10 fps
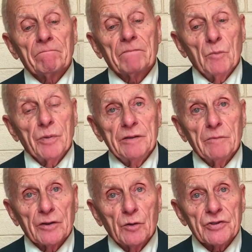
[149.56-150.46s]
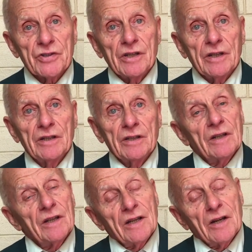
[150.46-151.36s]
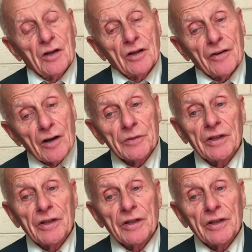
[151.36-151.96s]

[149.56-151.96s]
completed my course there. Found